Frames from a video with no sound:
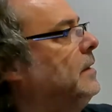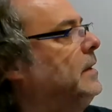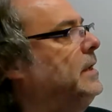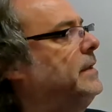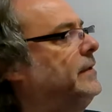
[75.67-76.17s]

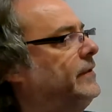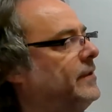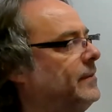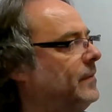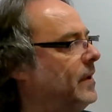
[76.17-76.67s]
is
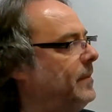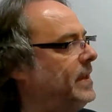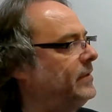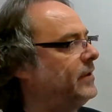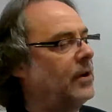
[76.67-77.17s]
some
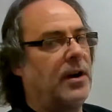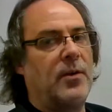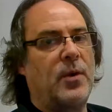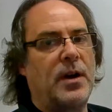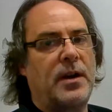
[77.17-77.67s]
amazing
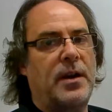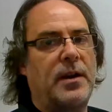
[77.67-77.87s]
artwork,